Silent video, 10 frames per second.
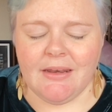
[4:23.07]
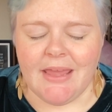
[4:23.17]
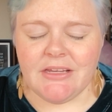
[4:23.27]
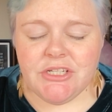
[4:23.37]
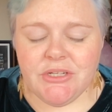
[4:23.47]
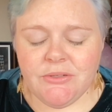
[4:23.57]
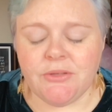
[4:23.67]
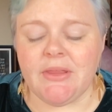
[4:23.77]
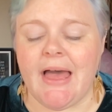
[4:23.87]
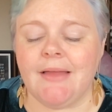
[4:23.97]
And as you
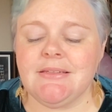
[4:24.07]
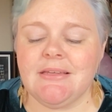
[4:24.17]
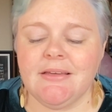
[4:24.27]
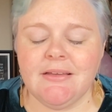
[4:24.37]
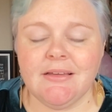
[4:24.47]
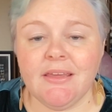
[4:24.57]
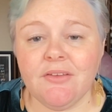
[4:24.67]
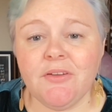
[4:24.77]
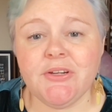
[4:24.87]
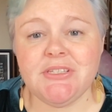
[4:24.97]
do that,
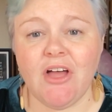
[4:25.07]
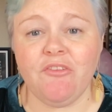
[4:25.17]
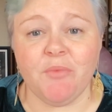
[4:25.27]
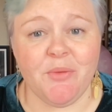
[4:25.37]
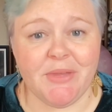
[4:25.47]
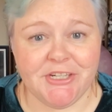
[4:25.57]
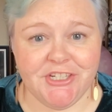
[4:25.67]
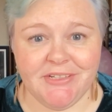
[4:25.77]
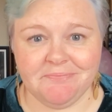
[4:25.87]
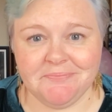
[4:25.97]
give yourself
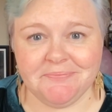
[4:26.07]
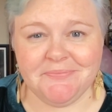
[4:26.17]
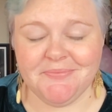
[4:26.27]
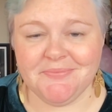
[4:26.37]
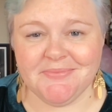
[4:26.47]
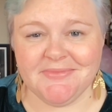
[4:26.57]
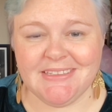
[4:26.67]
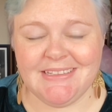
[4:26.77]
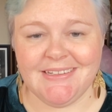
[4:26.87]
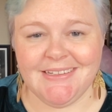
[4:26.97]
permission
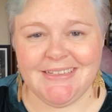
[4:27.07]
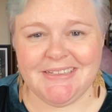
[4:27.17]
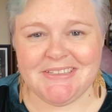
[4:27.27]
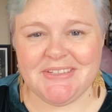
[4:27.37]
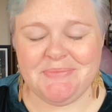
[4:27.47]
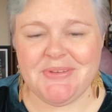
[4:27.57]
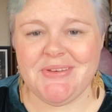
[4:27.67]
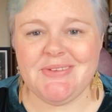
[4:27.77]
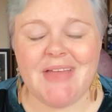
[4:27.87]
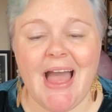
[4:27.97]
to
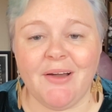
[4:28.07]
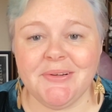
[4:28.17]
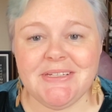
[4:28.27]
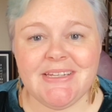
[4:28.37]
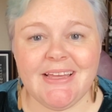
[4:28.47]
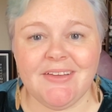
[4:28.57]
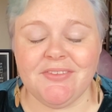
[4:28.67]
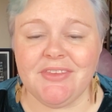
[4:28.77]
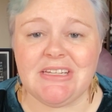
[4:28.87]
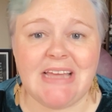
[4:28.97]
move out
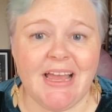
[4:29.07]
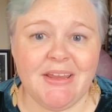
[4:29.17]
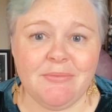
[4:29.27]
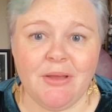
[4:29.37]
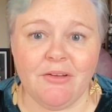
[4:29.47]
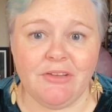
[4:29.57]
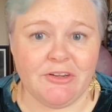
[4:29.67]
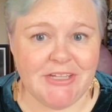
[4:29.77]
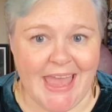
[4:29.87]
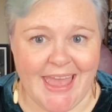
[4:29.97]
of the time of
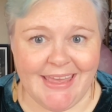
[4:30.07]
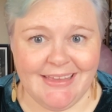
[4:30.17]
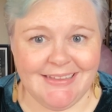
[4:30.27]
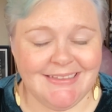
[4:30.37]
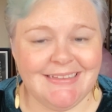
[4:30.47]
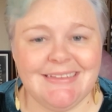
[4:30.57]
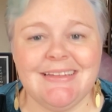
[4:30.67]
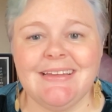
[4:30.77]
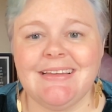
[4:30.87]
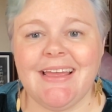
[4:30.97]
your day
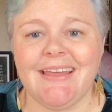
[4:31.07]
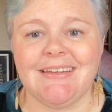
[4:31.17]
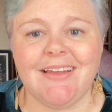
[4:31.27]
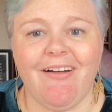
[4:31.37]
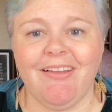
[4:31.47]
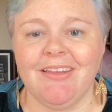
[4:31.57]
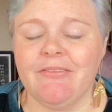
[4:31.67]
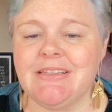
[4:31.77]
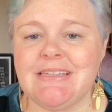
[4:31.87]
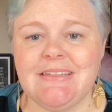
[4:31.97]
and all of
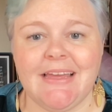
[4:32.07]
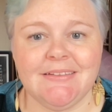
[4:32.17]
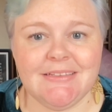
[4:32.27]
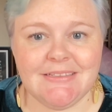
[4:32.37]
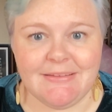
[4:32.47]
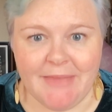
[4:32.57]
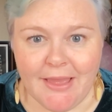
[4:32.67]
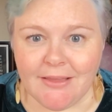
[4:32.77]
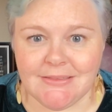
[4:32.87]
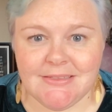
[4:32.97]
its attendant
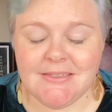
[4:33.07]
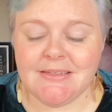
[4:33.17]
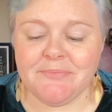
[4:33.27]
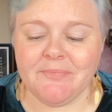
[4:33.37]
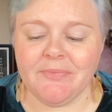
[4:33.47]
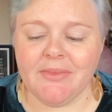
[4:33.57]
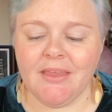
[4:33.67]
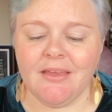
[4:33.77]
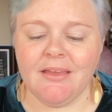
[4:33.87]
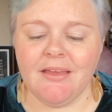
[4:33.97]
demands,
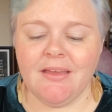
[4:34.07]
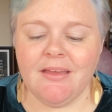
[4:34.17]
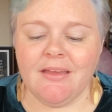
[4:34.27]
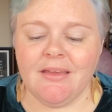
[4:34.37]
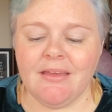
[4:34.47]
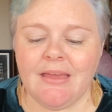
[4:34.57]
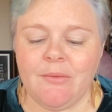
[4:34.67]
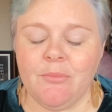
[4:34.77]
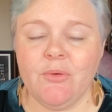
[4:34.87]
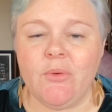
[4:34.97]

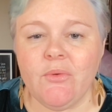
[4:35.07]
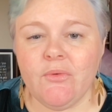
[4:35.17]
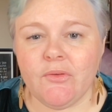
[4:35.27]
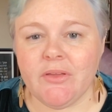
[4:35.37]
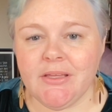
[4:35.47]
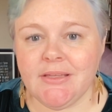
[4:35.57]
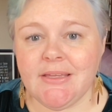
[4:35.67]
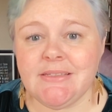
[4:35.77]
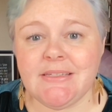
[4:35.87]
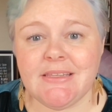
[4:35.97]
and move
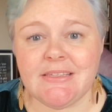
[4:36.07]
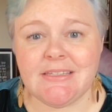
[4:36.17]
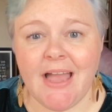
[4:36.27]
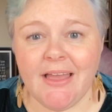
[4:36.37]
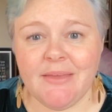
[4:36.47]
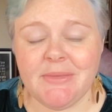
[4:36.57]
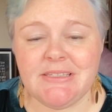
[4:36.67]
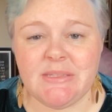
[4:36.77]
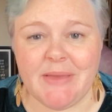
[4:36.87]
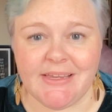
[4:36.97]
into this time
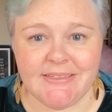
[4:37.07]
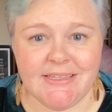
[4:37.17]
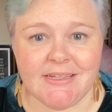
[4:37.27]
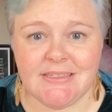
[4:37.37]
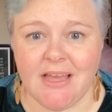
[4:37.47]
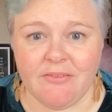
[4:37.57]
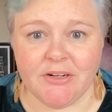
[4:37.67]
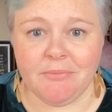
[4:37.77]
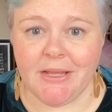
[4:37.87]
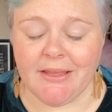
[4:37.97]
and space that is
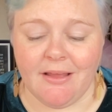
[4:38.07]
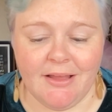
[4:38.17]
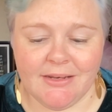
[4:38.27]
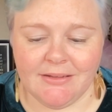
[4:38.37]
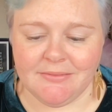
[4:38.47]
governed by God.